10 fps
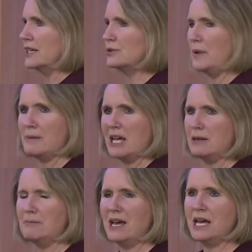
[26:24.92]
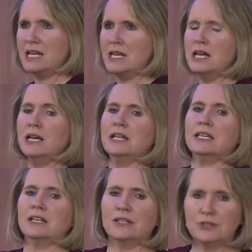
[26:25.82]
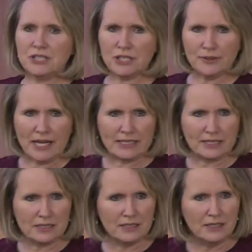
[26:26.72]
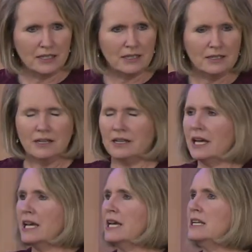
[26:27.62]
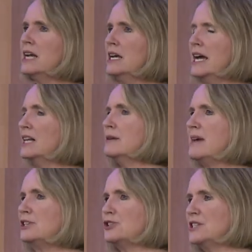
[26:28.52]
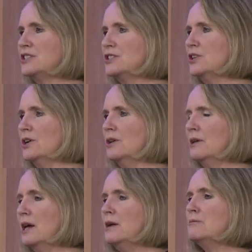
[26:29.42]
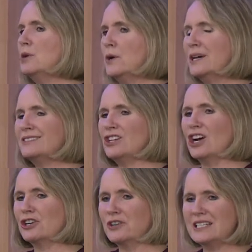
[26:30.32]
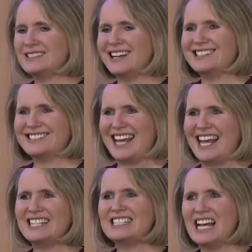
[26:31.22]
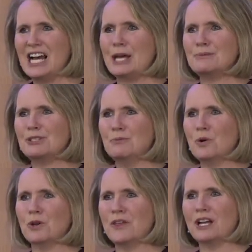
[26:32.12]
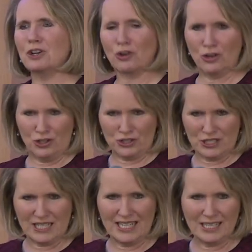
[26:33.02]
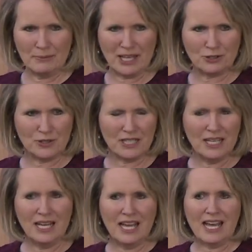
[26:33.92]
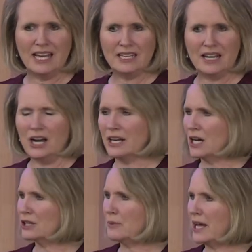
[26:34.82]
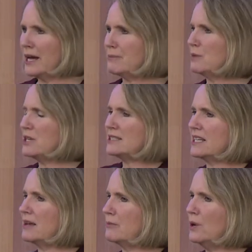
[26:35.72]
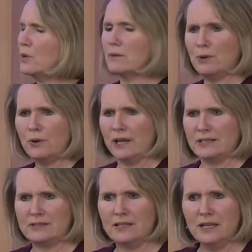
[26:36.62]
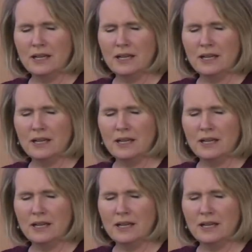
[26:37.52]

as women. Men, get used to it. In elementary school, boys are criticized eight times more than girls in elementary and on all the way up. And we say, poor boys.